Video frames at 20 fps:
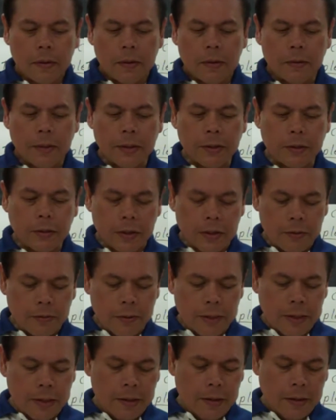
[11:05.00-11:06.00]
The rest you can
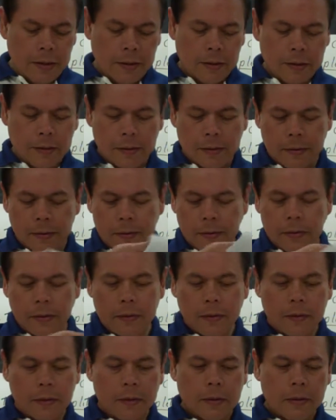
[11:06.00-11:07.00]
read.
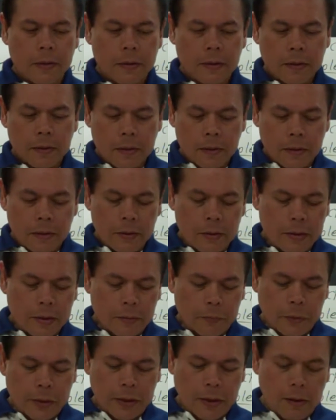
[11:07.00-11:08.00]
It's a
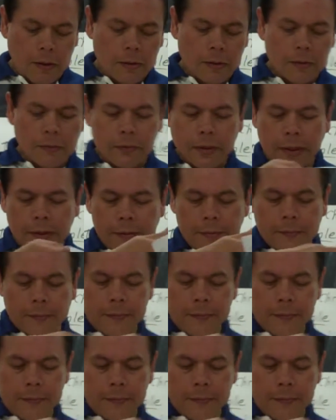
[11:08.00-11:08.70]
pretty long one.